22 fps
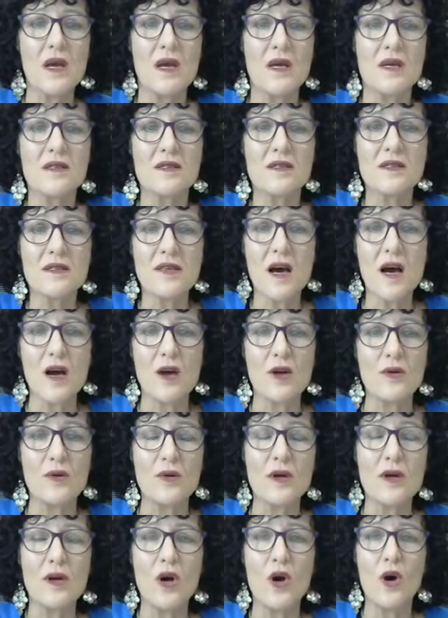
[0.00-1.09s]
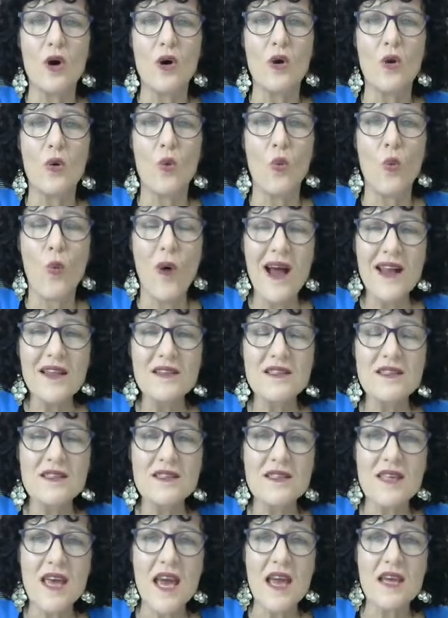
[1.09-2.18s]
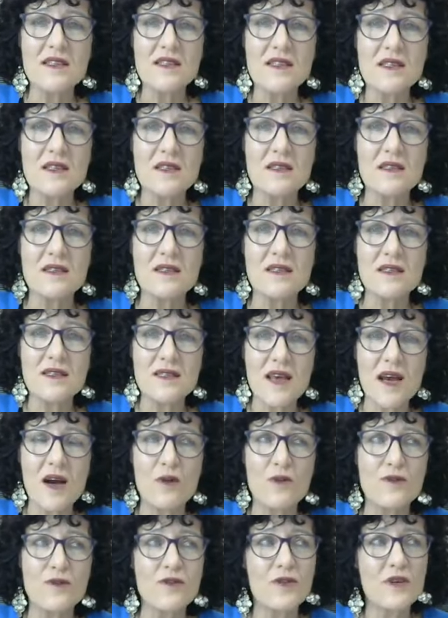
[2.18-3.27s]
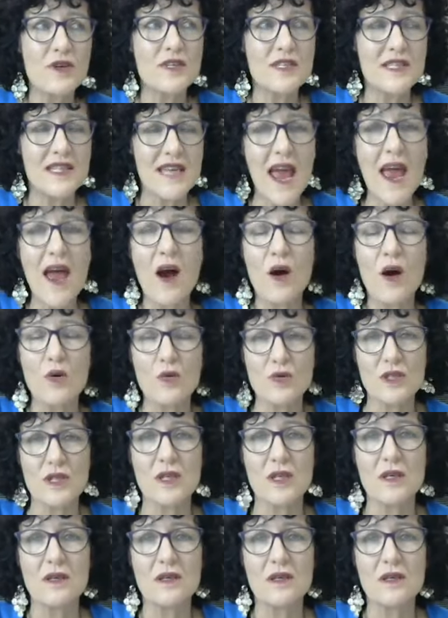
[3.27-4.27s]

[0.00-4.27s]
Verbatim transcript: So, once that self doubt